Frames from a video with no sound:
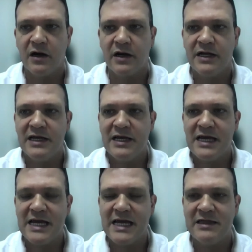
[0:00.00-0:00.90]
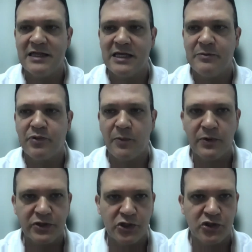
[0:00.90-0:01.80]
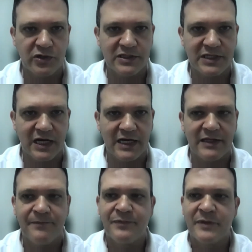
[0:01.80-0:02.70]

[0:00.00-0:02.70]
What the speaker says: are in the propositional side.